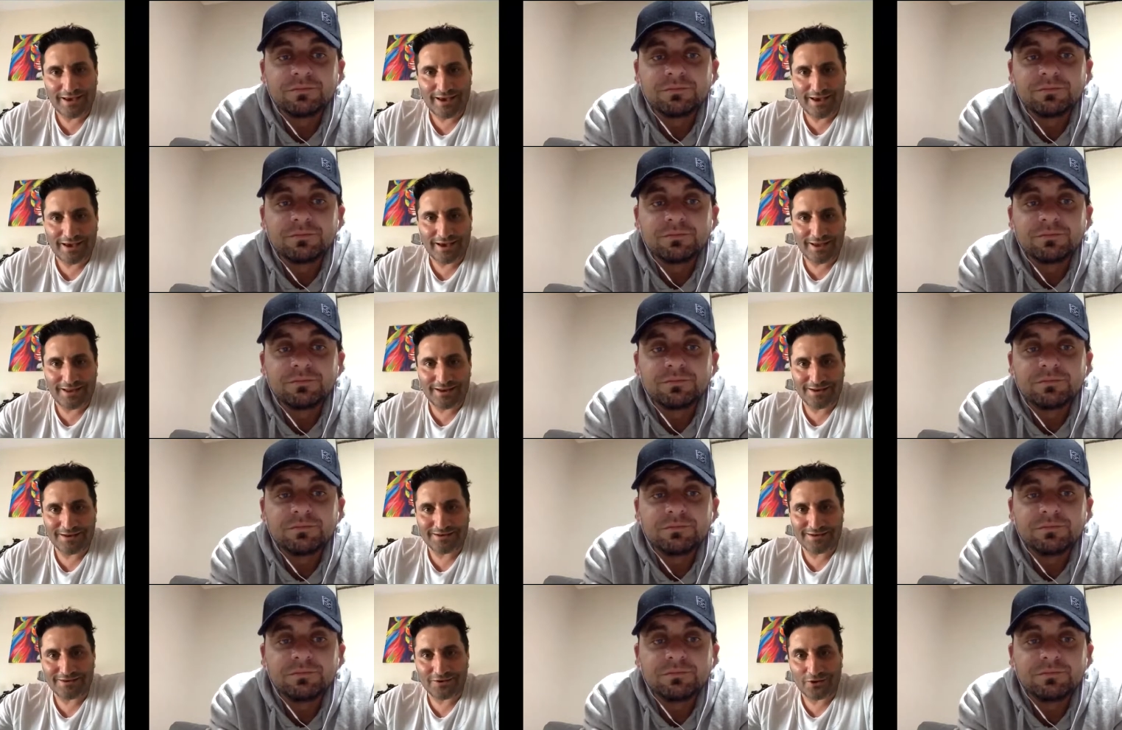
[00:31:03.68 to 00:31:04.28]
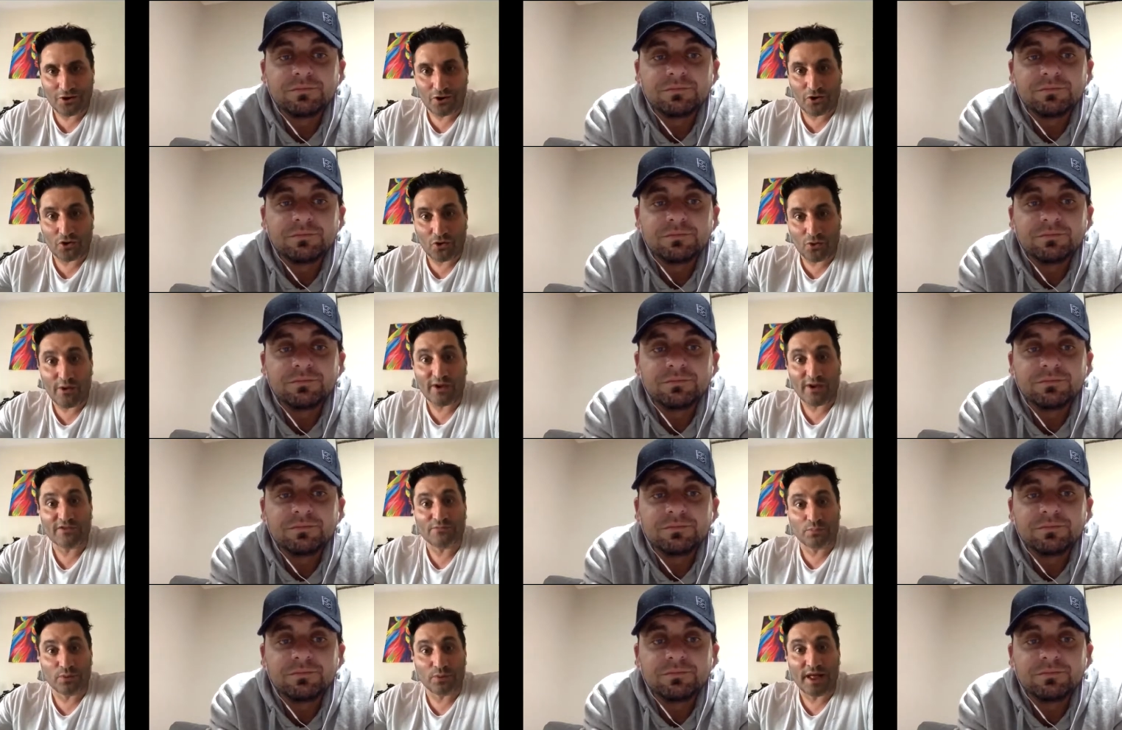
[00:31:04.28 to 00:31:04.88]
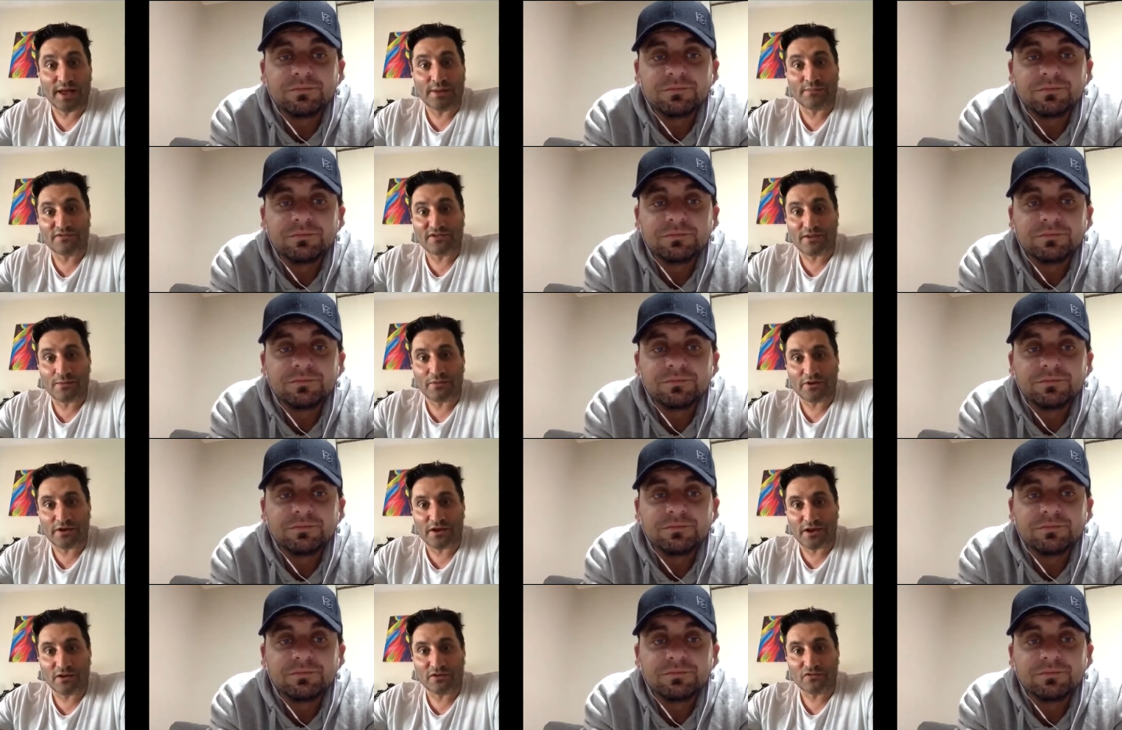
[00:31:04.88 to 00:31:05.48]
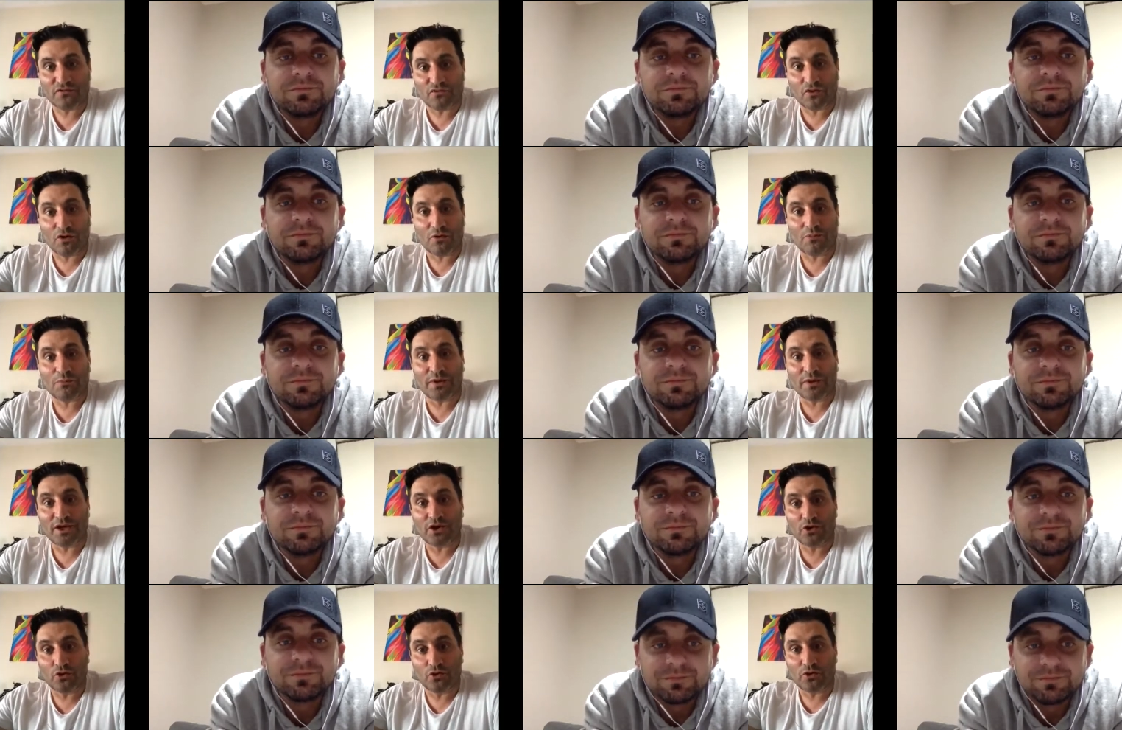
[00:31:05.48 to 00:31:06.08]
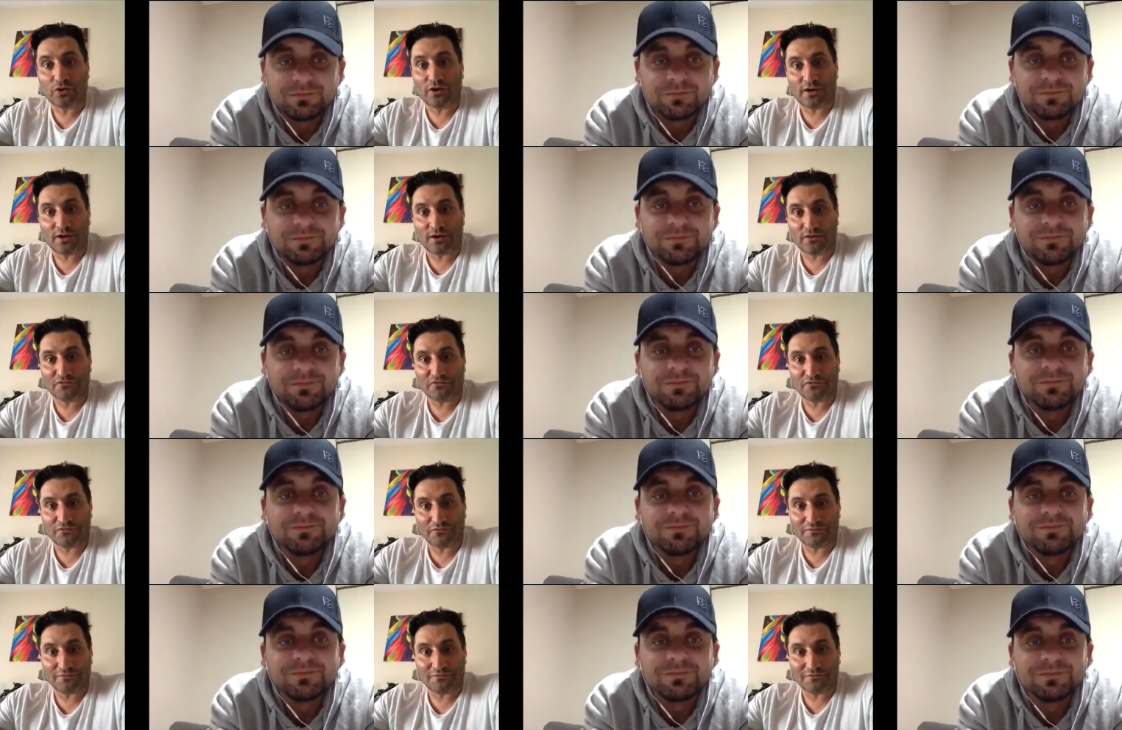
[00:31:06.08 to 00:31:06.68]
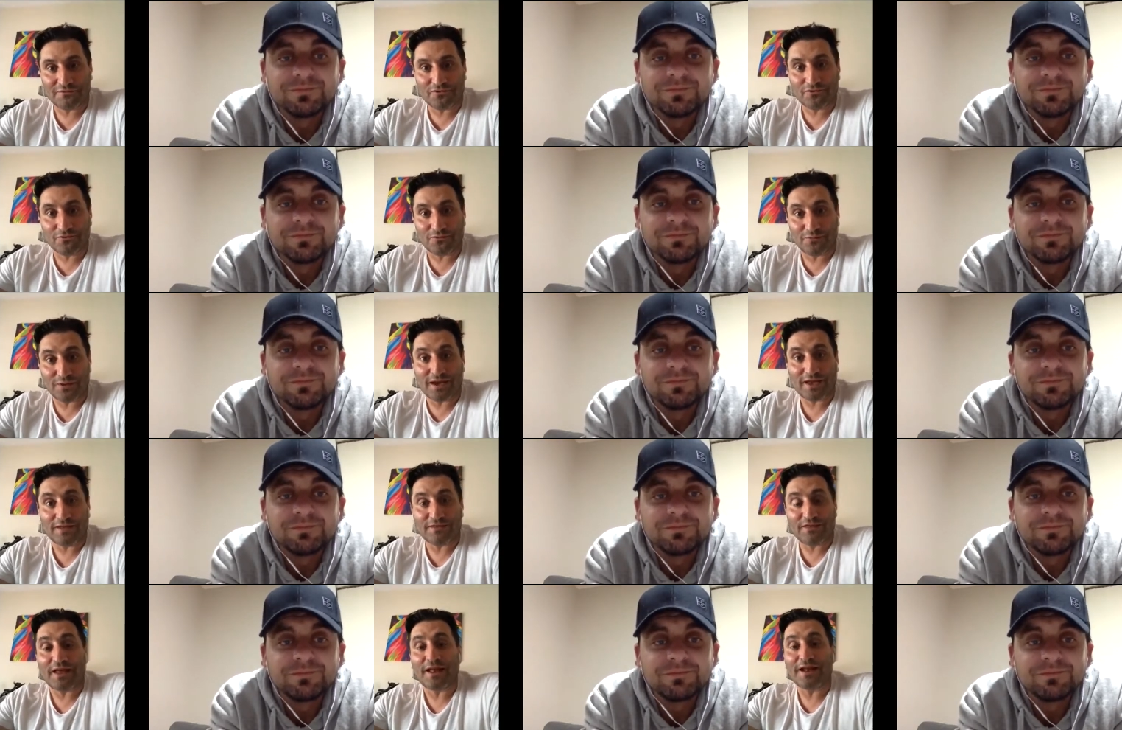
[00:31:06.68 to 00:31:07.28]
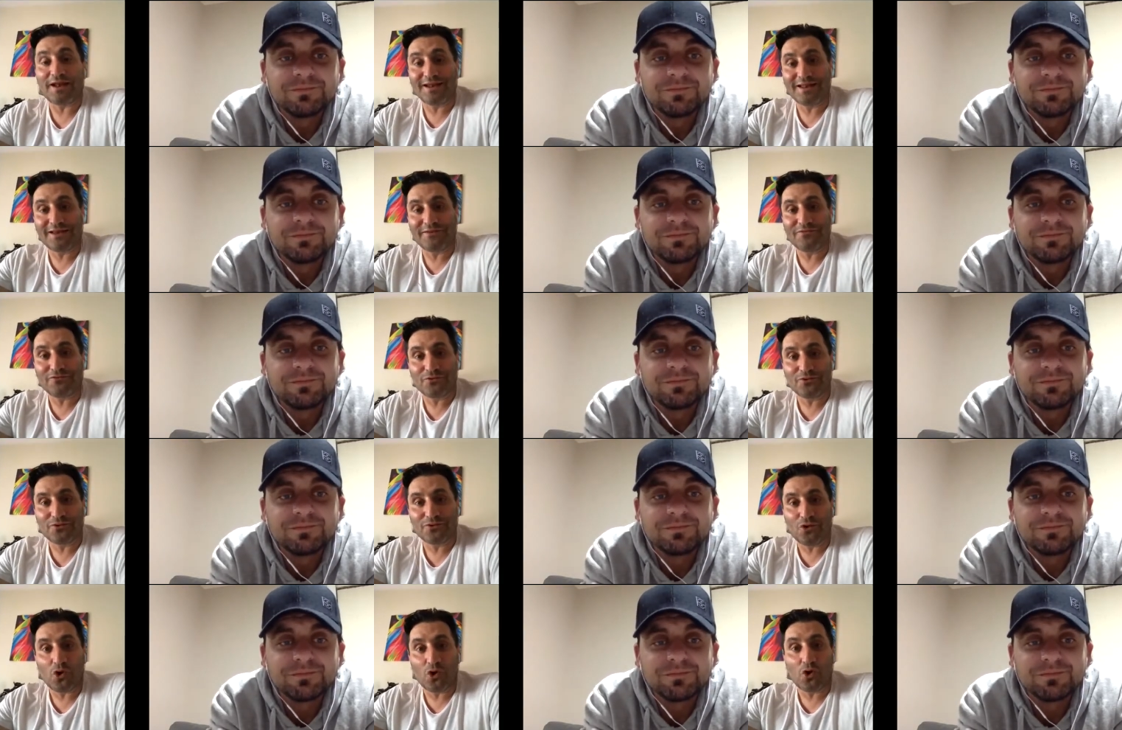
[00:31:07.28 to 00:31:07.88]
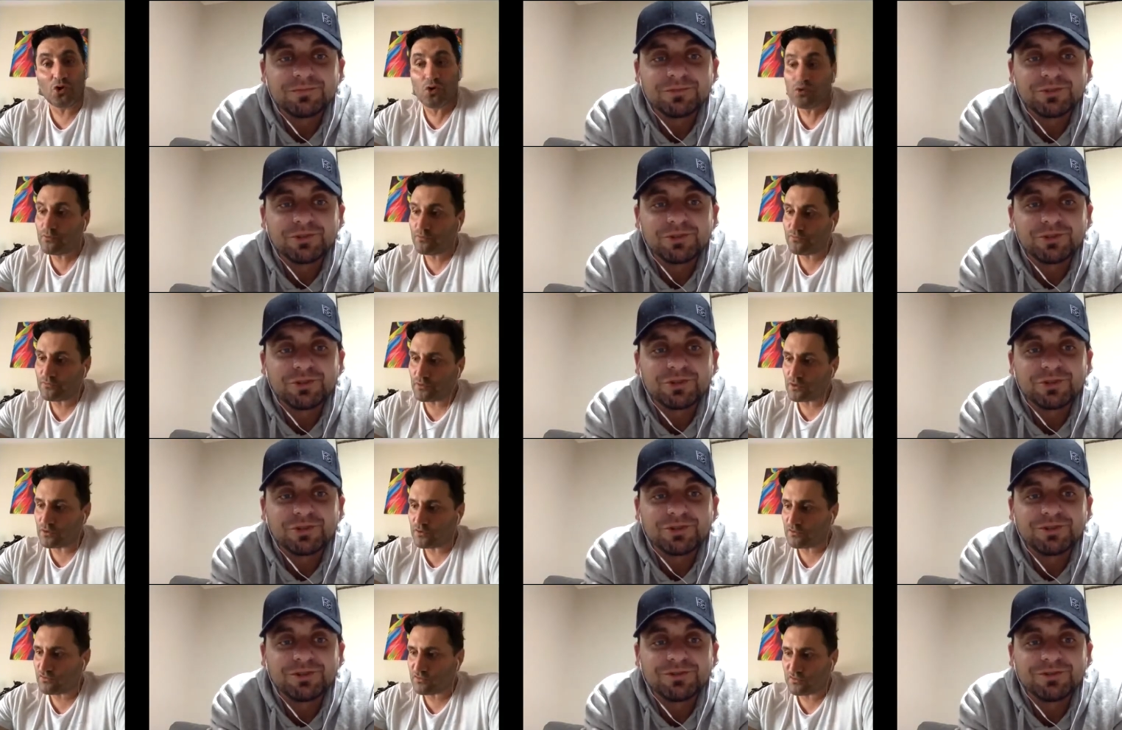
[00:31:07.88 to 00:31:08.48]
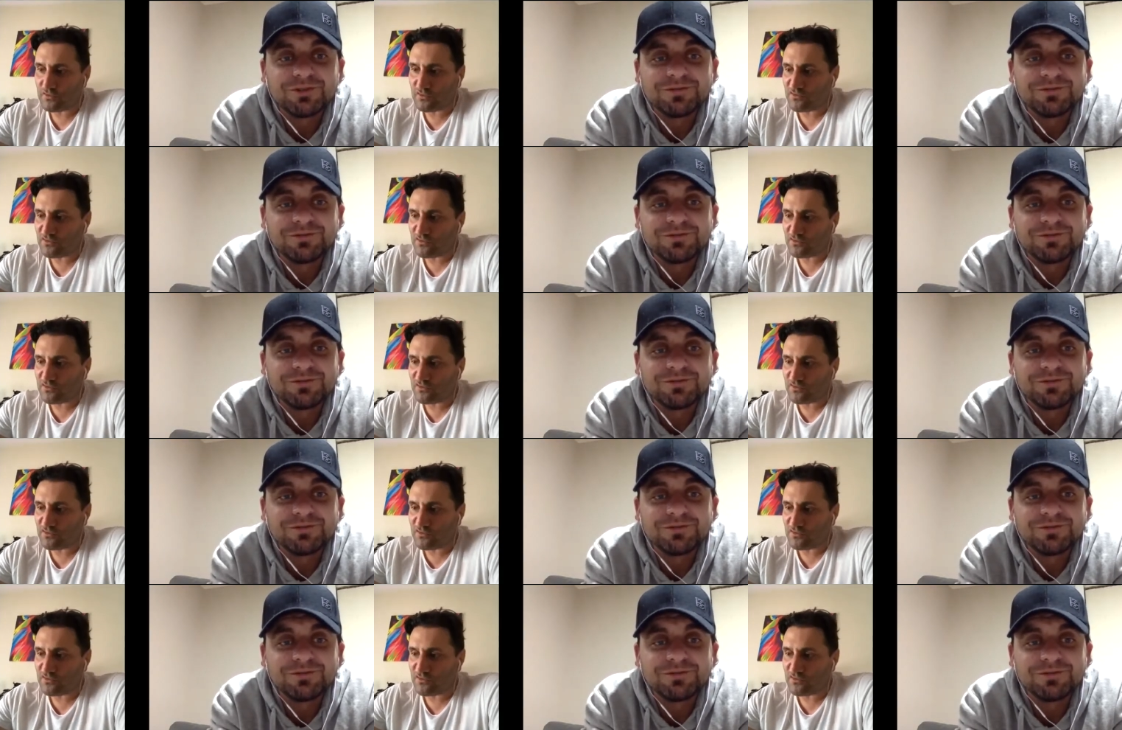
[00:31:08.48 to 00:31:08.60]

Speaker 1: and you know i'd always blame somebody else for not being good enough to be at that level or sure.